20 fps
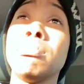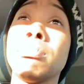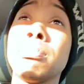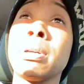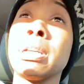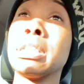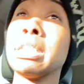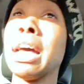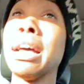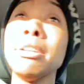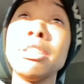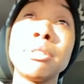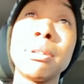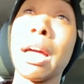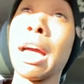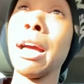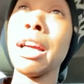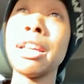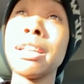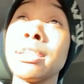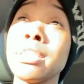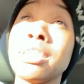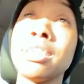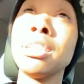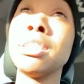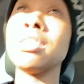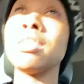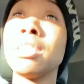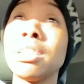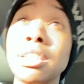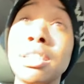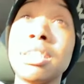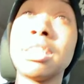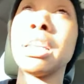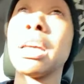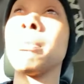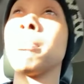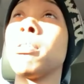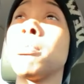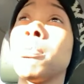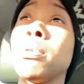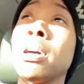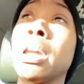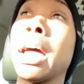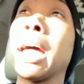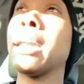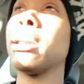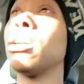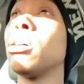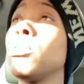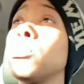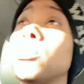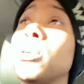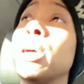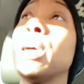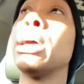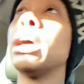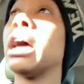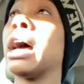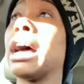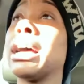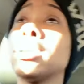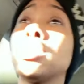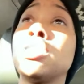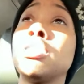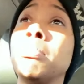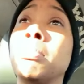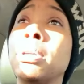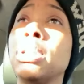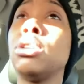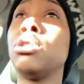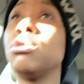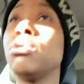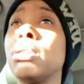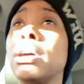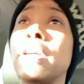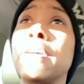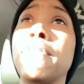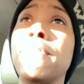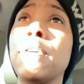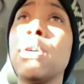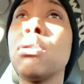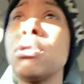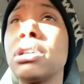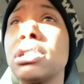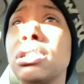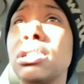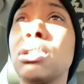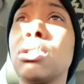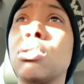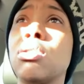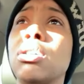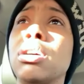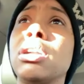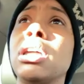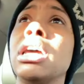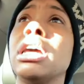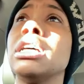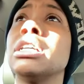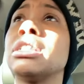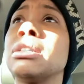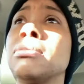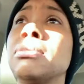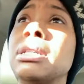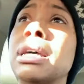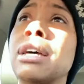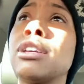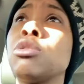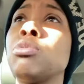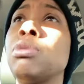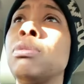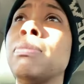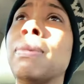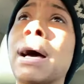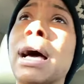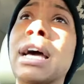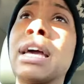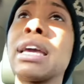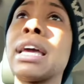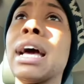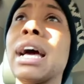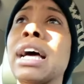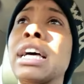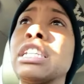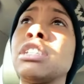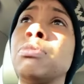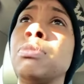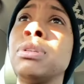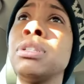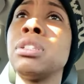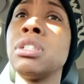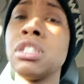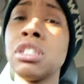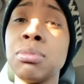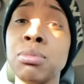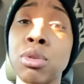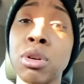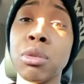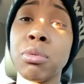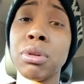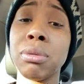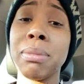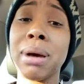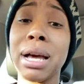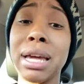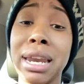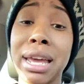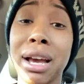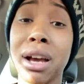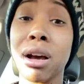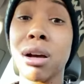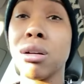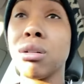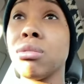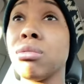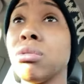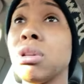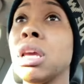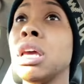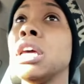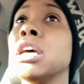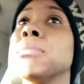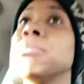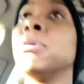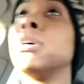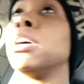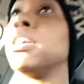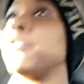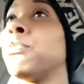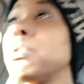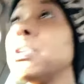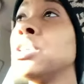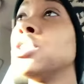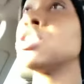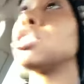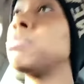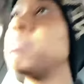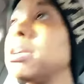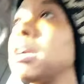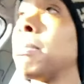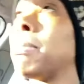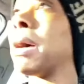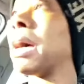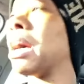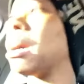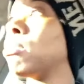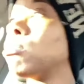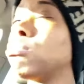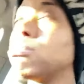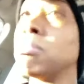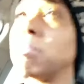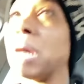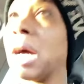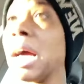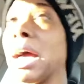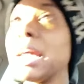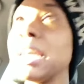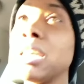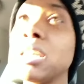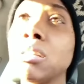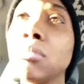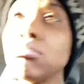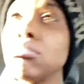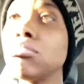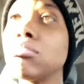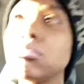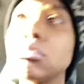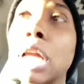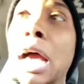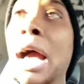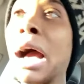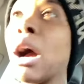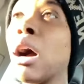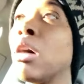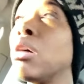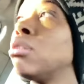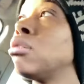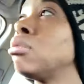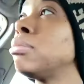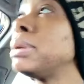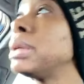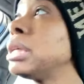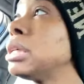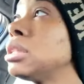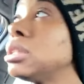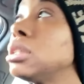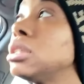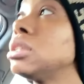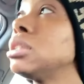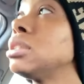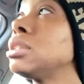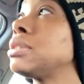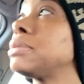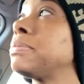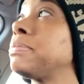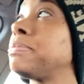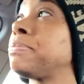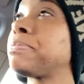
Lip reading: because I consistently stay with what I know I should be doing and focusing on. Sometimes we mind God's business more than we mind our own. But if we just be about minding our own business,